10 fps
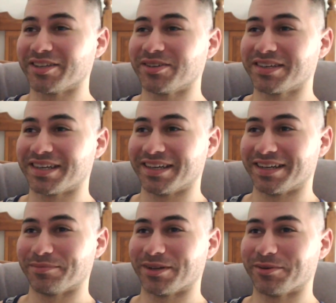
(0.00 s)
Are you
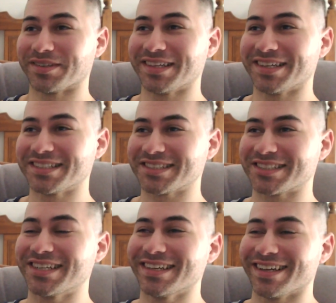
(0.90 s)
kidding me with
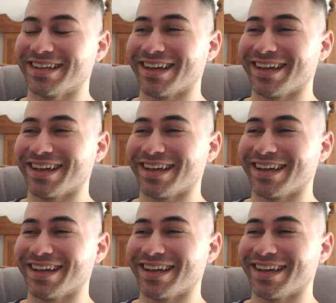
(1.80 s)
this?